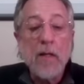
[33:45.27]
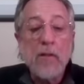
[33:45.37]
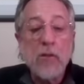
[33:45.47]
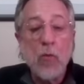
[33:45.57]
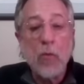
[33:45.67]

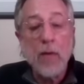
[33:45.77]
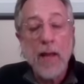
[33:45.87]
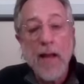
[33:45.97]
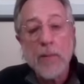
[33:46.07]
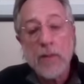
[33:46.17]
So what will
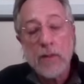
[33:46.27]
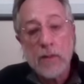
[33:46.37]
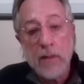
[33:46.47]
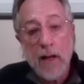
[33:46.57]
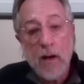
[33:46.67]
happen is
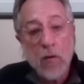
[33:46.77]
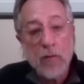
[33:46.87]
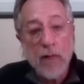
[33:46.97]
now